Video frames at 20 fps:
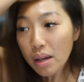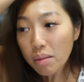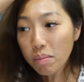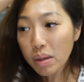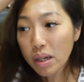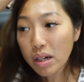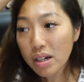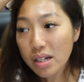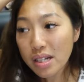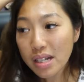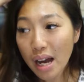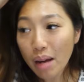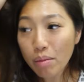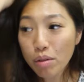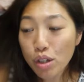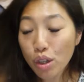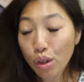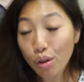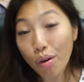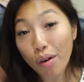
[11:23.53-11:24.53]
Because I'm
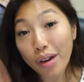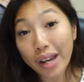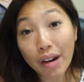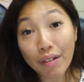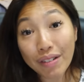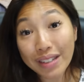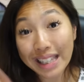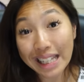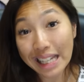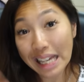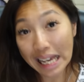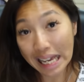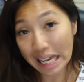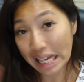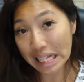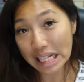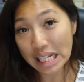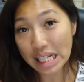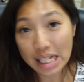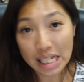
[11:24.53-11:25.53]
just throwing everything
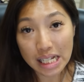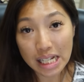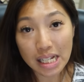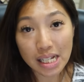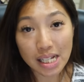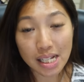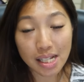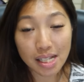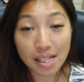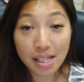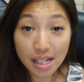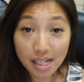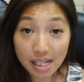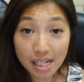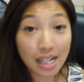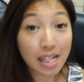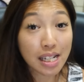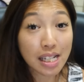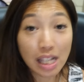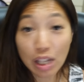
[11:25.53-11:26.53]
in, since this
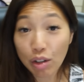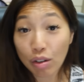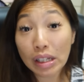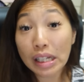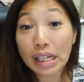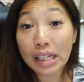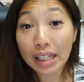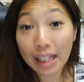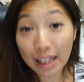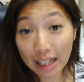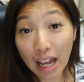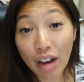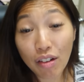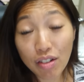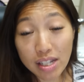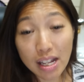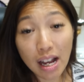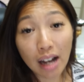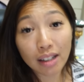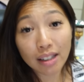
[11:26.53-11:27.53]
is literally the
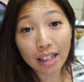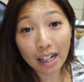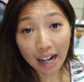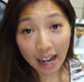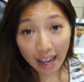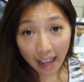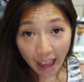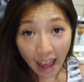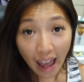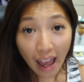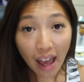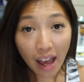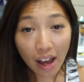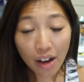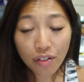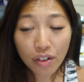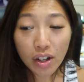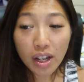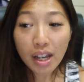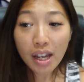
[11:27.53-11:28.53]
lifestyle that I
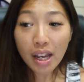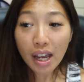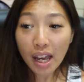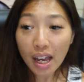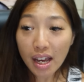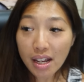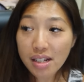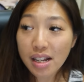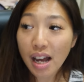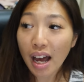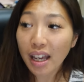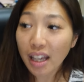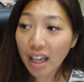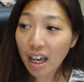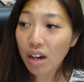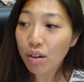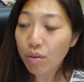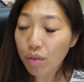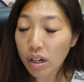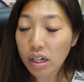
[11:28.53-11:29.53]
have as I
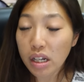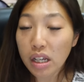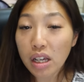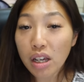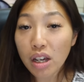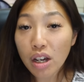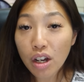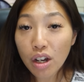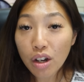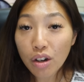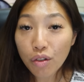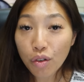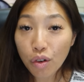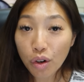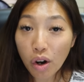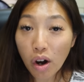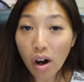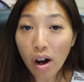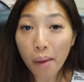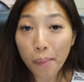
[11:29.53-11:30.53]
get ready for
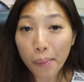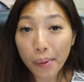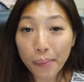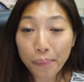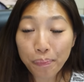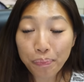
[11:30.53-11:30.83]
comp.